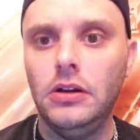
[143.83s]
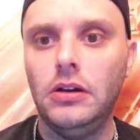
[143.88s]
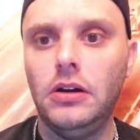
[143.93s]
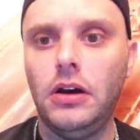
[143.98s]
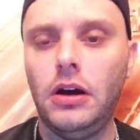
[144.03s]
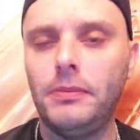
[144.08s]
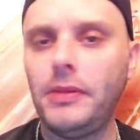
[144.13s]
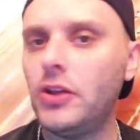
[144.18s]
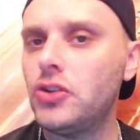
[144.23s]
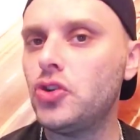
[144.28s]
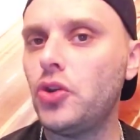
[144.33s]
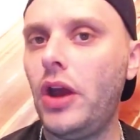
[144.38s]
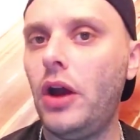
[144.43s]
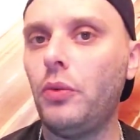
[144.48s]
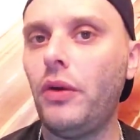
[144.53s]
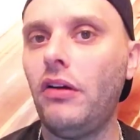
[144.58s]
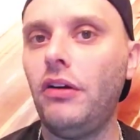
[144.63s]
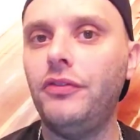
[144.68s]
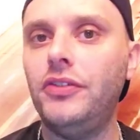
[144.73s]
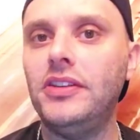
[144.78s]
I'm not sure how
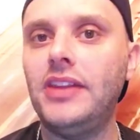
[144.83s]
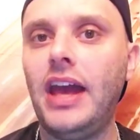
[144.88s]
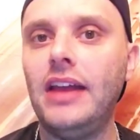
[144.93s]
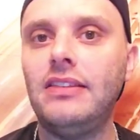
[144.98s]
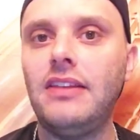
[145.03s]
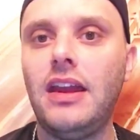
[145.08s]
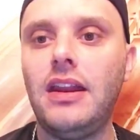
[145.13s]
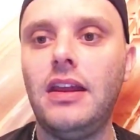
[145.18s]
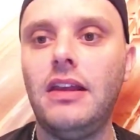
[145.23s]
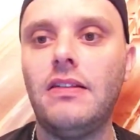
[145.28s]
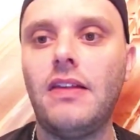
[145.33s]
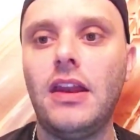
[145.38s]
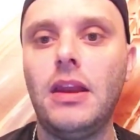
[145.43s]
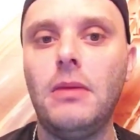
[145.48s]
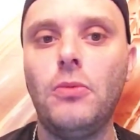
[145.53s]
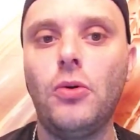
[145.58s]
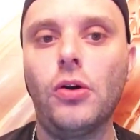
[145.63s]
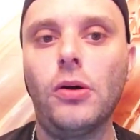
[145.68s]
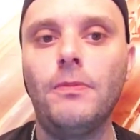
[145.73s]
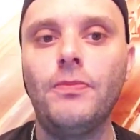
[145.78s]
relevant that data is
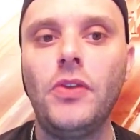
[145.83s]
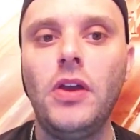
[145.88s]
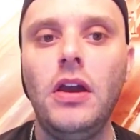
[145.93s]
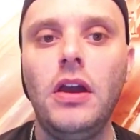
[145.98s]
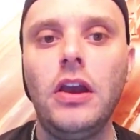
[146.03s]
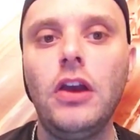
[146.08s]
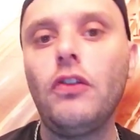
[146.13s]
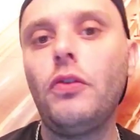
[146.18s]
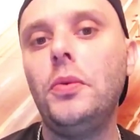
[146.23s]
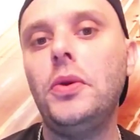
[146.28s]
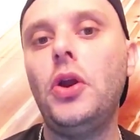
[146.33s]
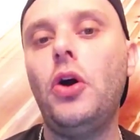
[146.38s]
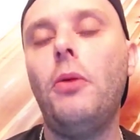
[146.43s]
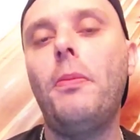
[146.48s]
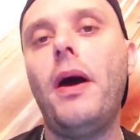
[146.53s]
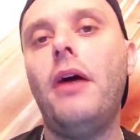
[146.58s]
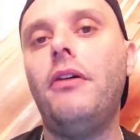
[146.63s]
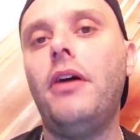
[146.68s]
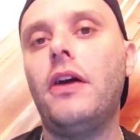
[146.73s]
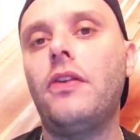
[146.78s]
anymore. Here's what we know
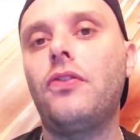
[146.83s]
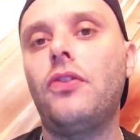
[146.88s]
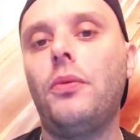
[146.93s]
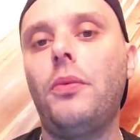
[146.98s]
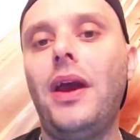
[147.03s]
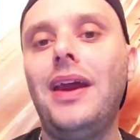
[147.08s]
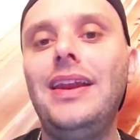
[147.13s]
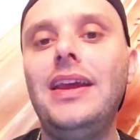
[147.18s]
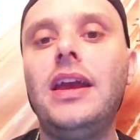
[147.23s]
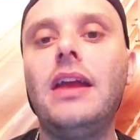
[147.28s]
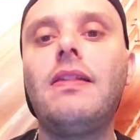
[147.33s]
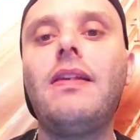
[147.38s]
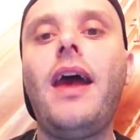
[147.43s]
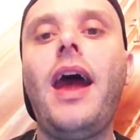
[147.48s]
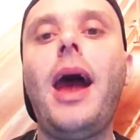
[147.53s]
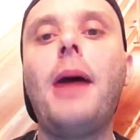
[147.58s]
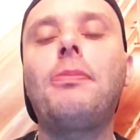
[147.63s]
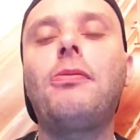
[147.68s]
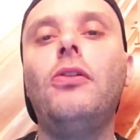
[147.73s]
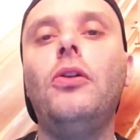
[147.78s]
about Lester, right? He gets
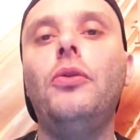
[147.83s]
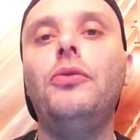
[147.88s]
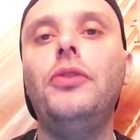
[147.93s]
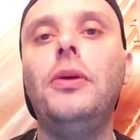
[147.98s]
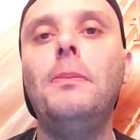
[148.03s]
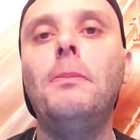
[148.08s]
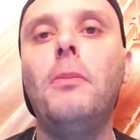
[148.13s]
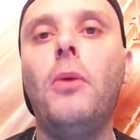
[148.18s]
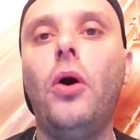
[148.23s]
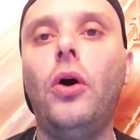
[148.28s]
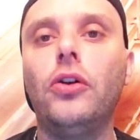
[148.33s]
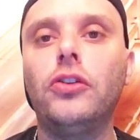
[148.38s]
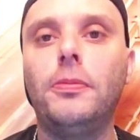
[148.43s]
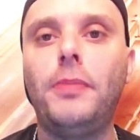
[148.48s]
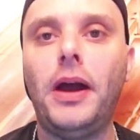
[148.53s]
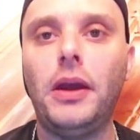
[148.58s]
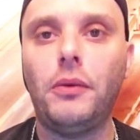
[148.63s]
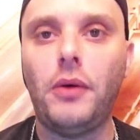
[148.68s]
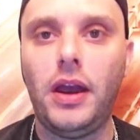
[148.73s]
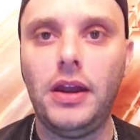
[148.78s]
absolutely mauled
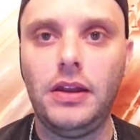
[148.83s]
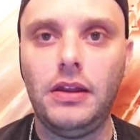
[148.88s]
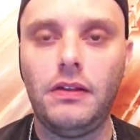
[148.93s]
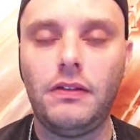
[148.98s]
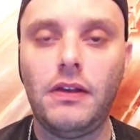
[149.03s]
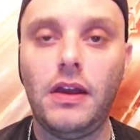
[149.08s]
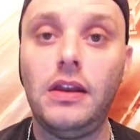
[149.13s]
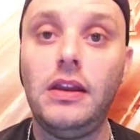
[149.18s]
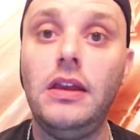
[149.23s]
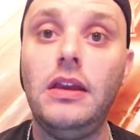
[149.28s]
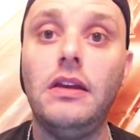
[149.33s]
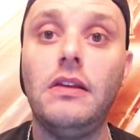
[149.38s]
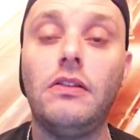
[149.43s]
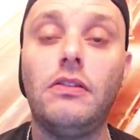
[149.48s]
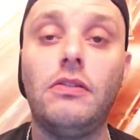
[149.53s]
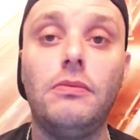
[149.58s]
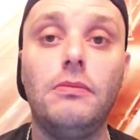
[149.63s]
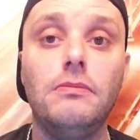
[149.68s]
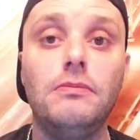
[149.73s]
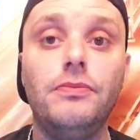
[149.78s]
by righties, and he
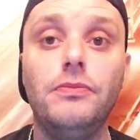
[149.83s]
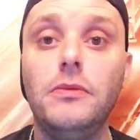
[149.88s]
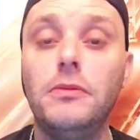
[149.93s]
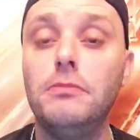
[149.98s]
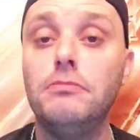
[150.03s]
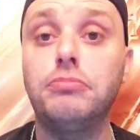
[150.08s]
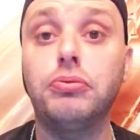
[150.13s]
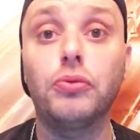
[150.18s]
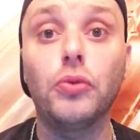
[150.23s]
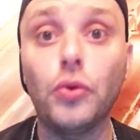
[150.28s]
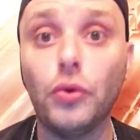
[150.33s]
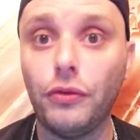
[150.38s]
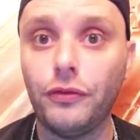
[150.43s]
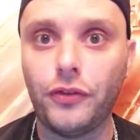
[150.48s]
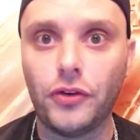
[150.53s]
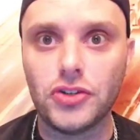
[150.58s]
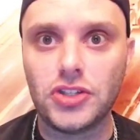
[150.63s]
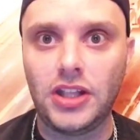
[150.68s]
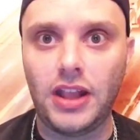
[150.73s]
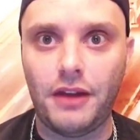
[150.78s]
is brutal
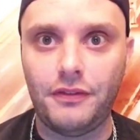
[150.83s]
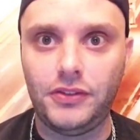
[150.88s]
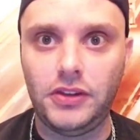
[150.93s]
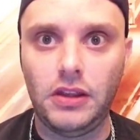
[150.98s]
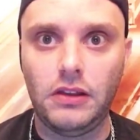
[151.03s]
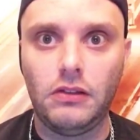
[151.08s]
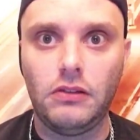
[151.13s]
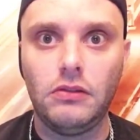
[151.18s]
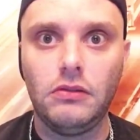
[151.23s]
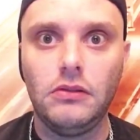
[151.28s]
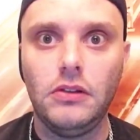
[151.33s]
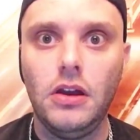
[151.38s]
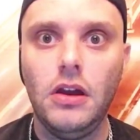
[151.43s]
versus lefties.